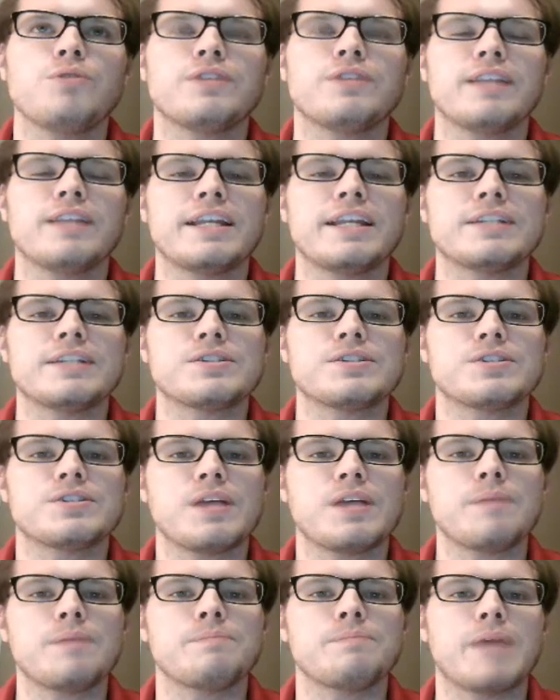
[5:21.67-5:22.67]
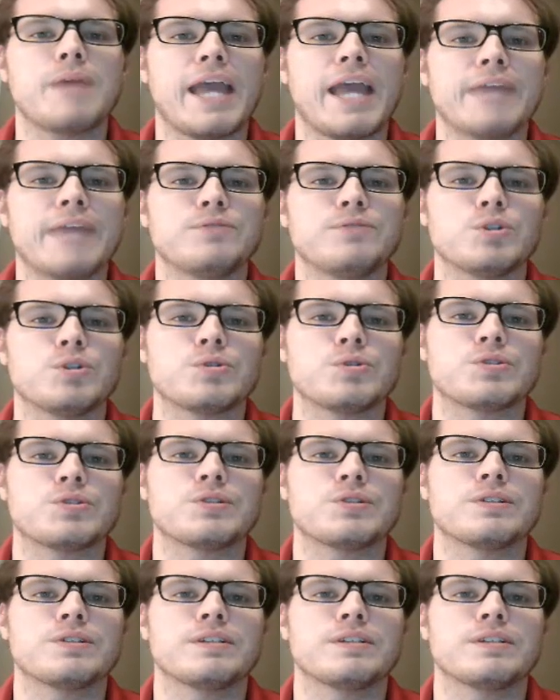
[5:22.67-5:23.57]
than letting some behaviors